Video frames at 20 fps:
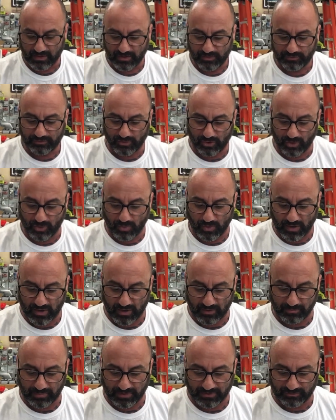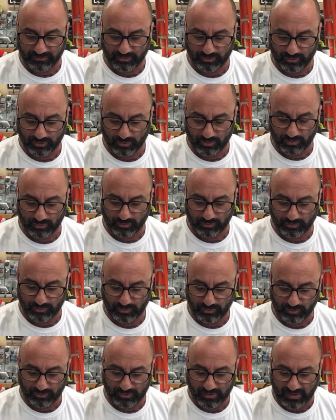So, uh, but to
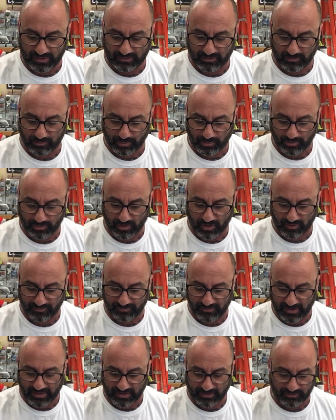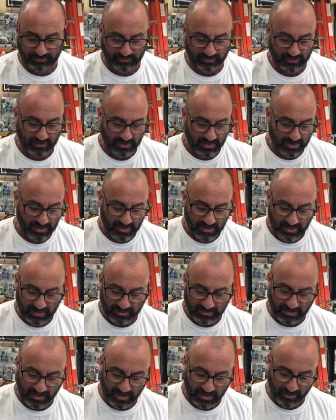to take the burden off H A
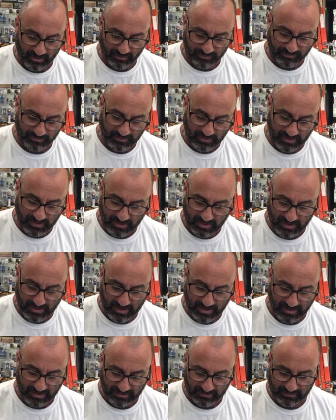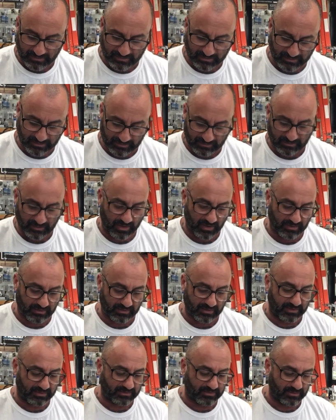K R C and not
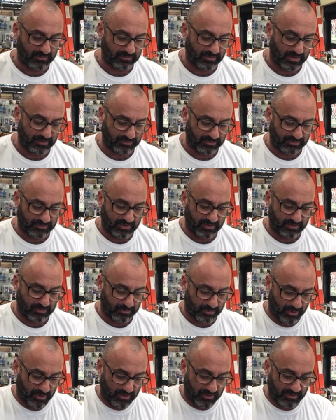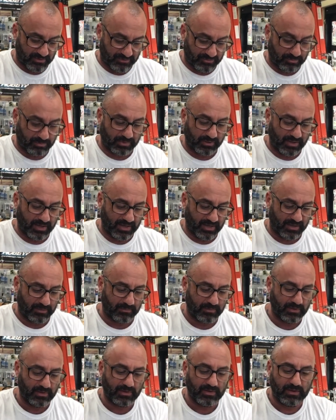let them have to take the brunt of this blame,